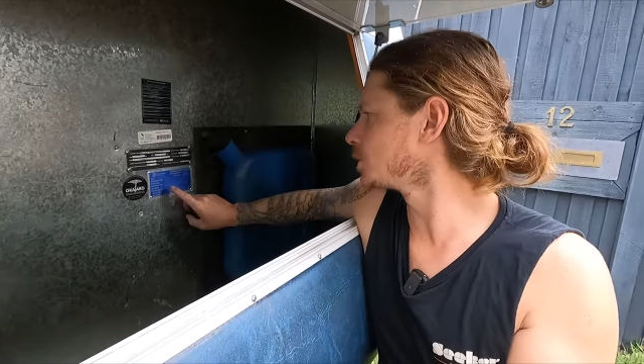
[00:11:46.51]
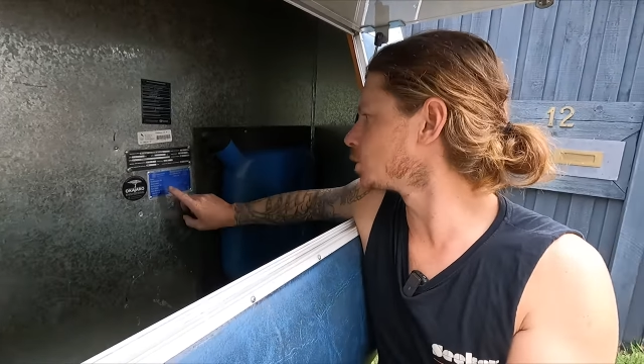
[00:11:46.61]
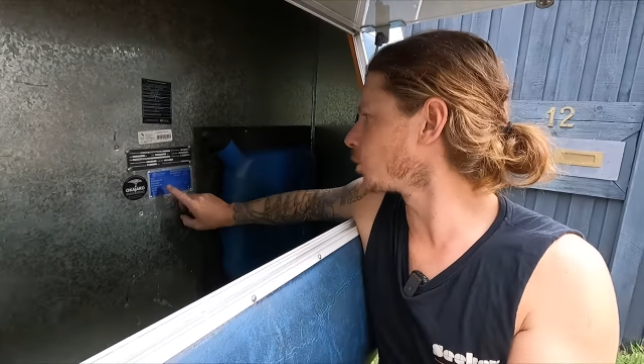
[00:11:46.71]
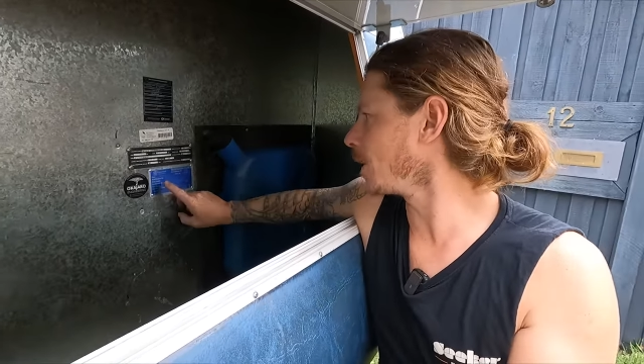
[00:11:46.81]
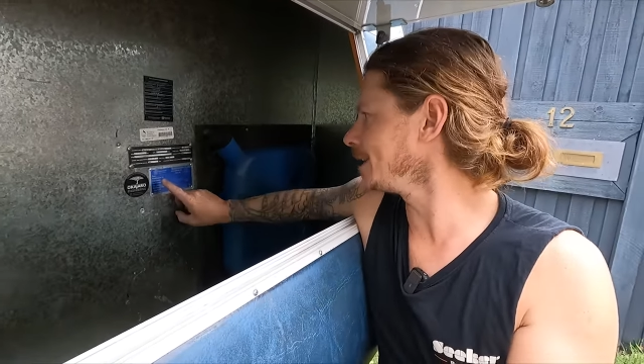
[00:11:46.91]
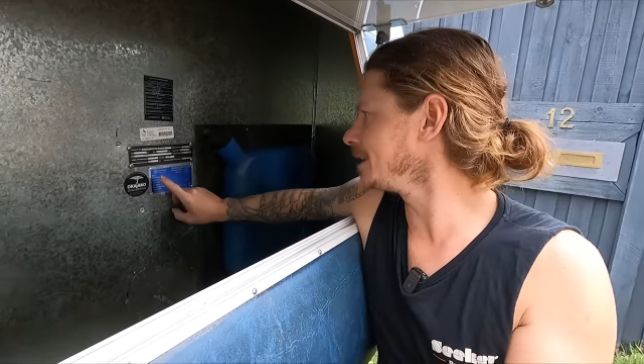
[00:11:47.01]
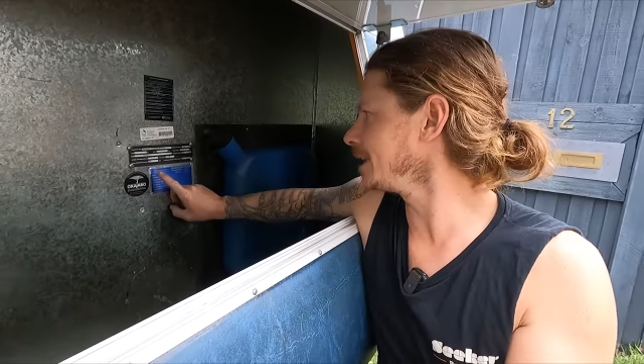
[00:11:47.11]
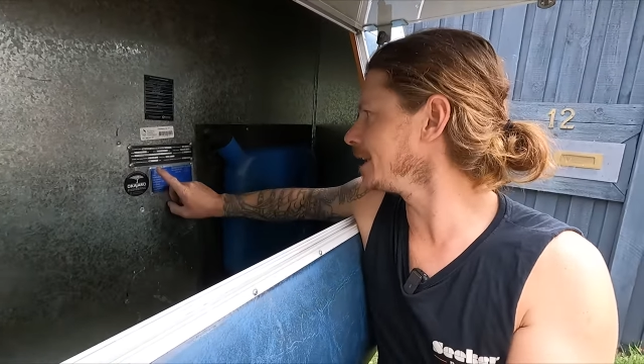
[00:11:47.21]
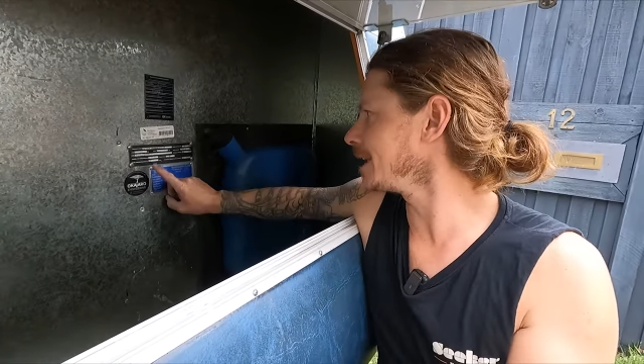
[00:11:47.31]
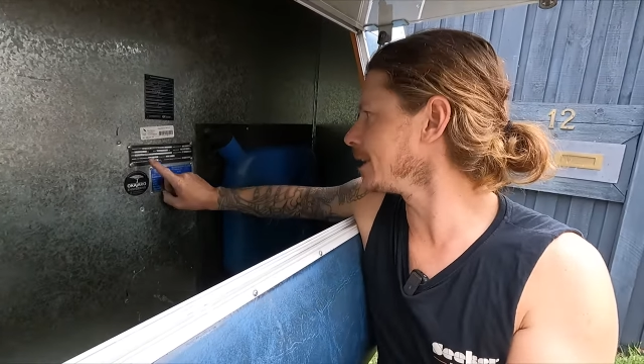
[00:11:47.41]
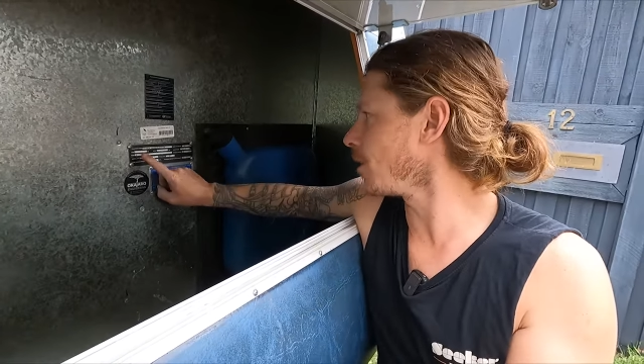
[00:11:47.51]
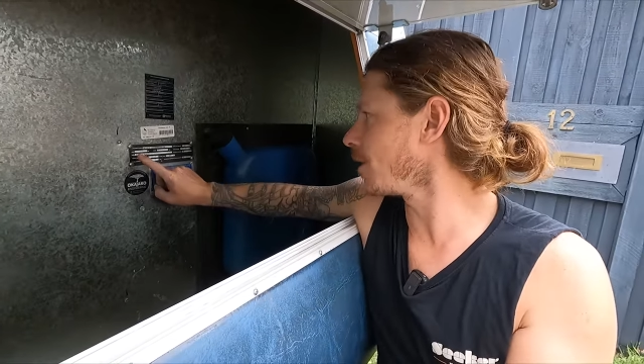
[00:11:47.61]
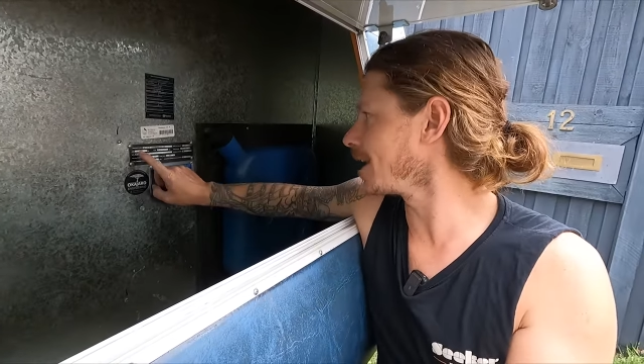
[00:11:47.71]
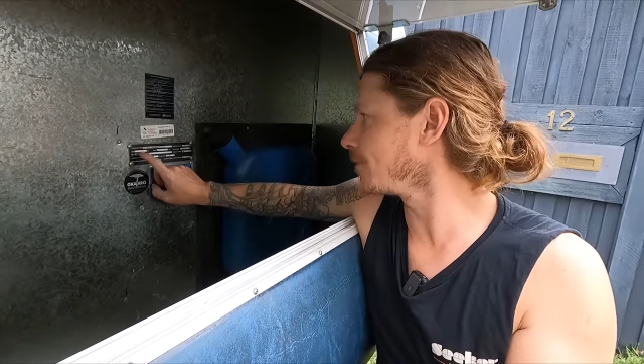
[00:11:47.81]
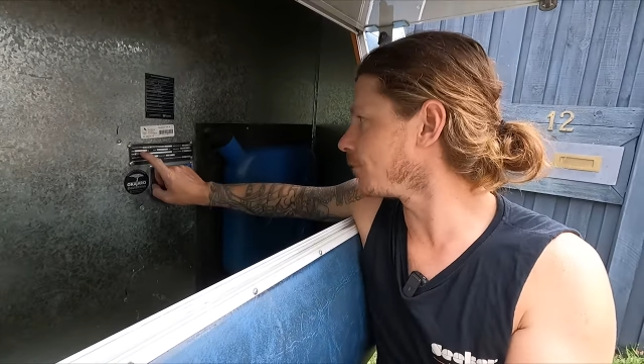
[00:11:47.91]

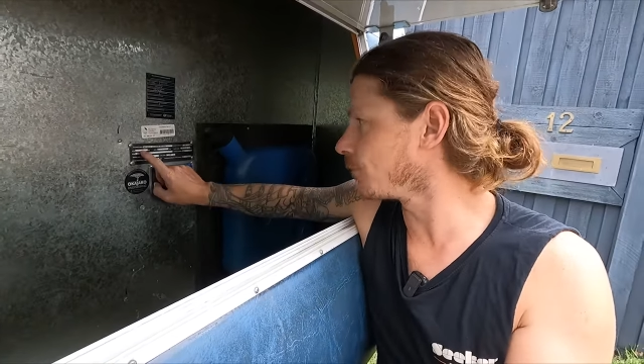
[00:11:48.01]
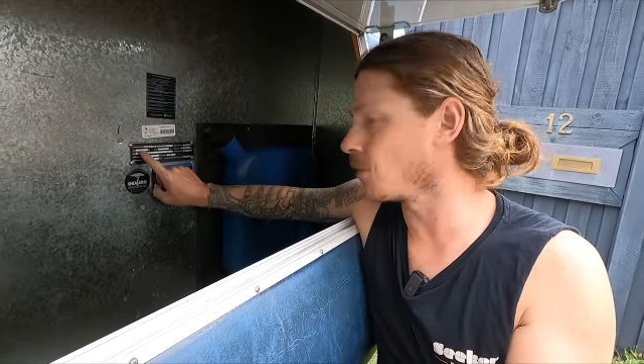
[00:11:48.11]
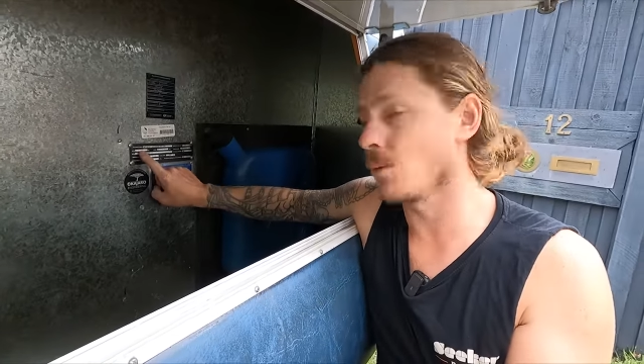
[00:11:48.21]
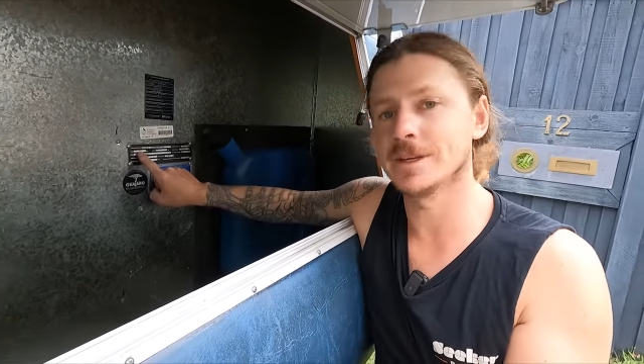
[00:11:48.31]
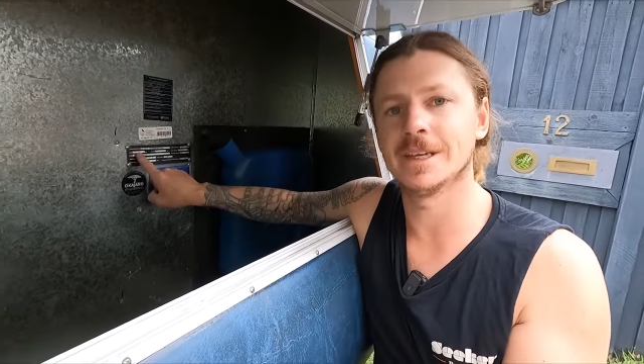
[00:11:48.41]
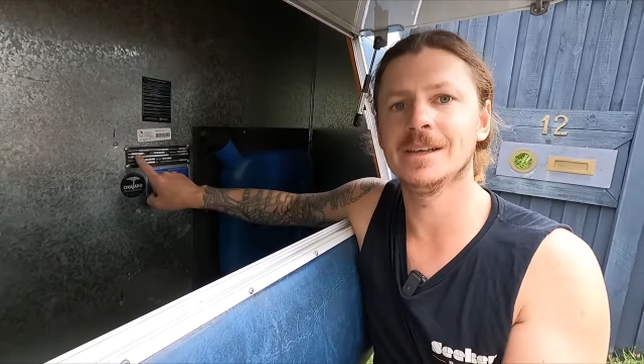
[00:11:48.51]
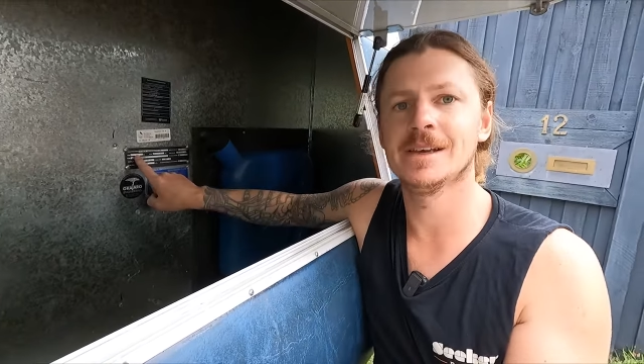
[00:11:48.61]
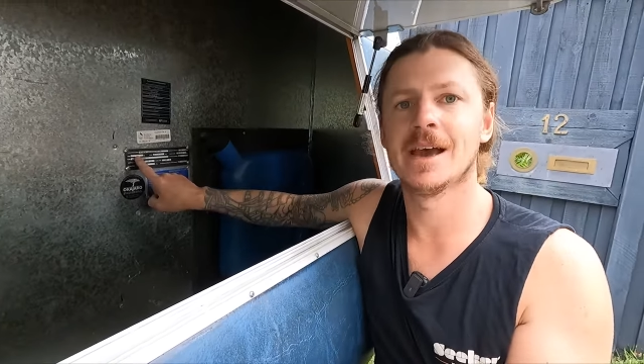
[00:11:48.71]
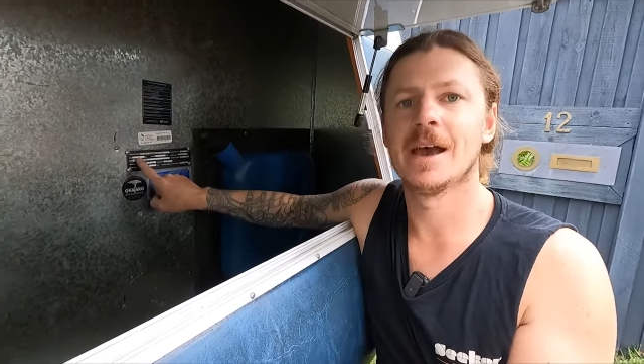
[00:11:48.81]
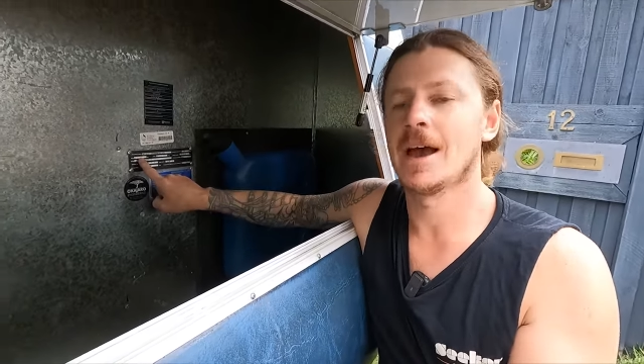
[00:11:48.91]
twenty-nine forty